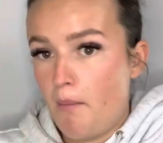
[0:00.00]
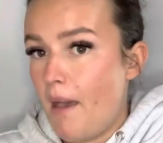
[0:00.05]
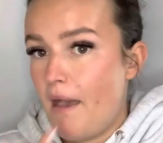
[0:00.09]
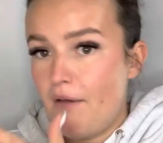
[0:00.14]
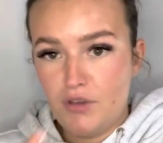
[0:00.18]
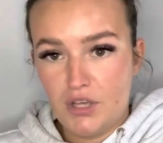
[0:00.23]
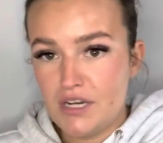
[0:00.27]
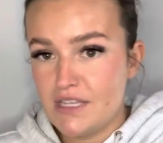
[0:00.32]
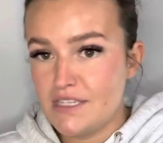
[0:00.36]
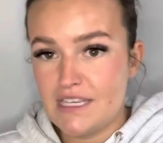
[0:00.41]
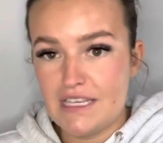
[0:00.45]
ever
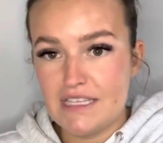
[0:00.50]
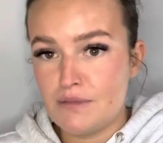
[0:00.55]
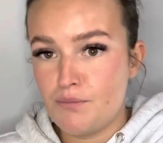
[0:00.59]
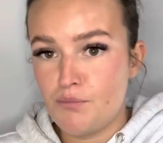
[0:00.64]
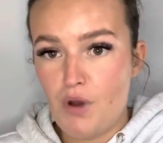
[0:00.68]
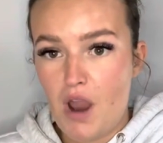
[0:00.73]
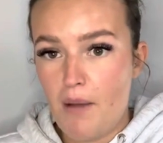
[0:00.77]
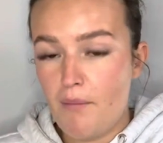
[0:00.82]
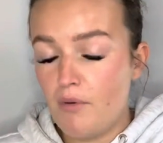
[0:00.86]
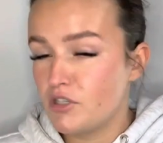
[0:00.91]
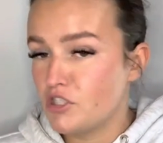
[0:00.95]
going to see some
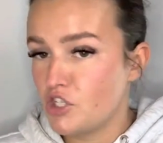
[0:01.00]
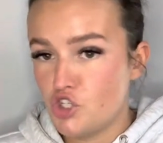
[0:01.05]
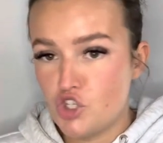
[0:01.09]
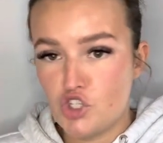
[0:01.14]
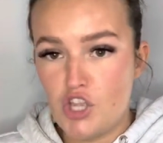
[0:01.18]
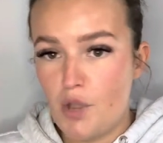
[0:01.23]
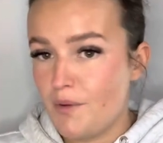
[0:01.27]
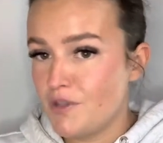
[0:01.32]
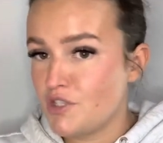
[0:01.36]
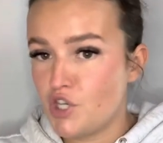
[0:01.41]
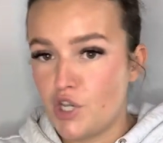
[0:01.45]
Primark, because I just
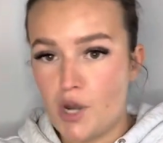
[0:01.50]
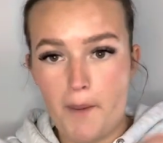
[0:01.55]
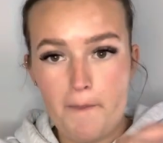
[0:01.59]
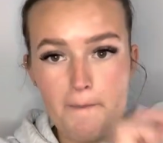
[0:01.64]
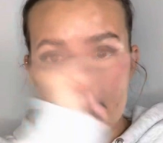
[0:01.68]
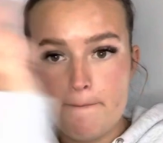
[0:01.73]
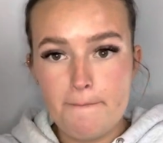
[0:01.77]
know it's going to